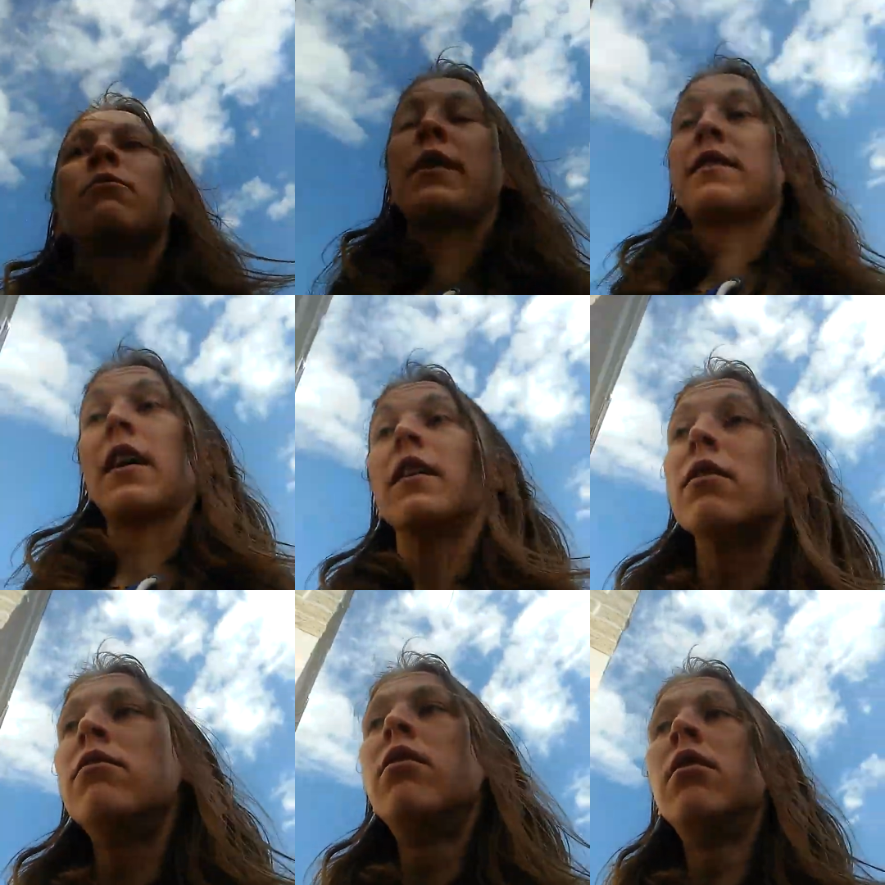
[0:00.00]
We said,
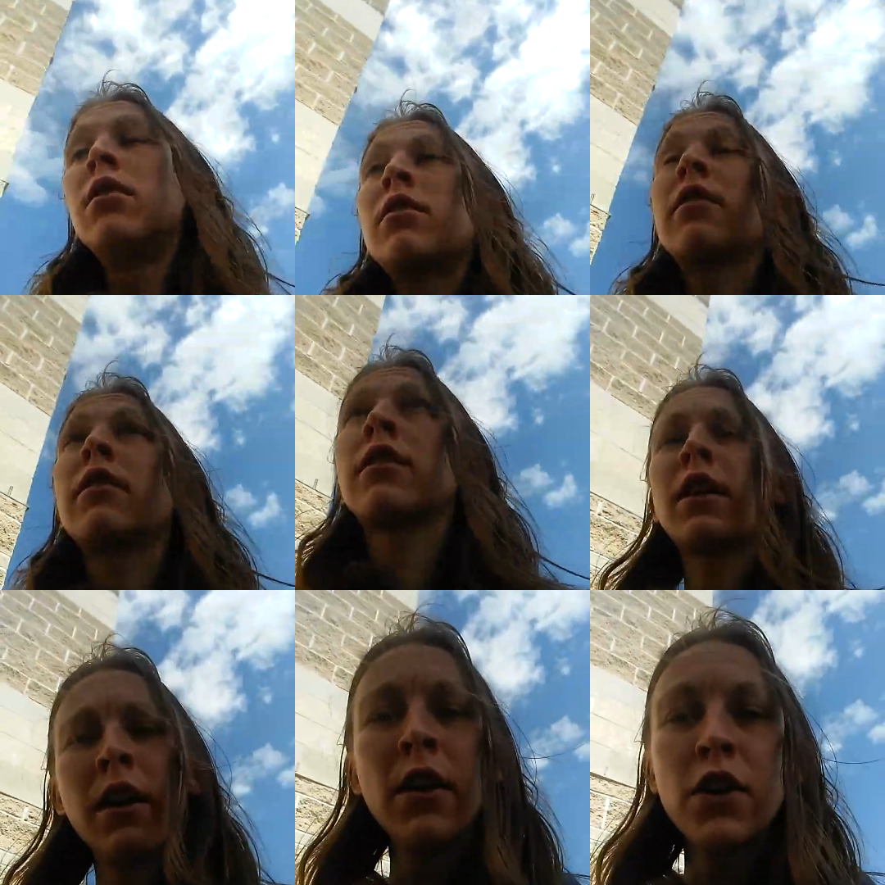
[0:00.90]

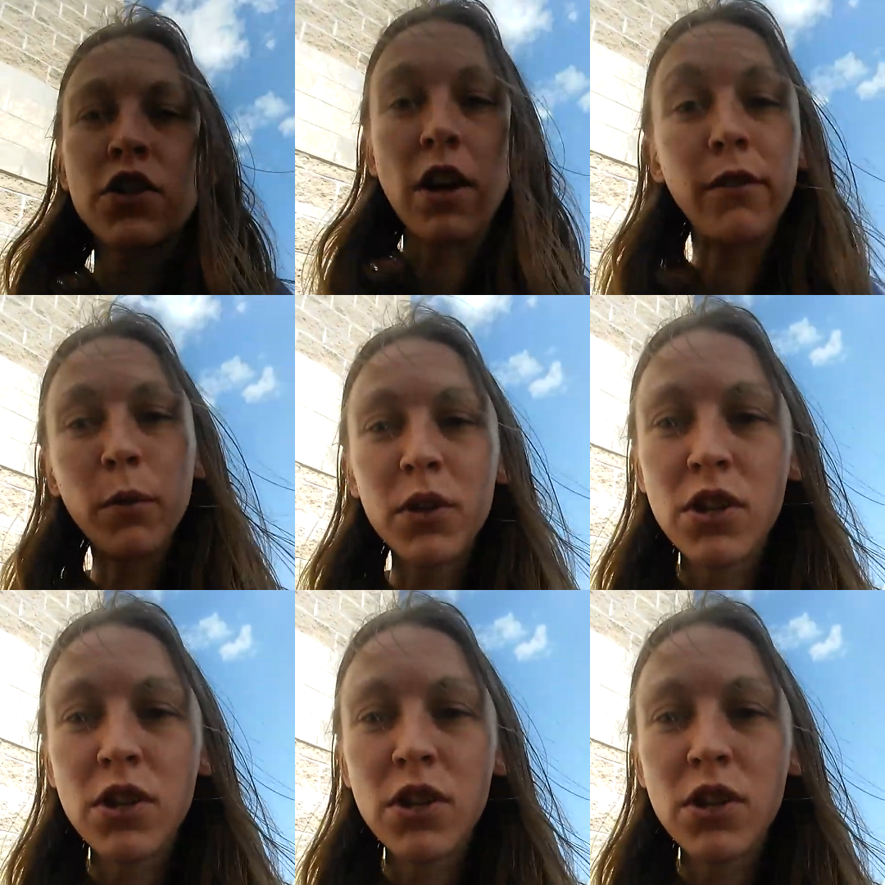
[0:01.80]
shovel will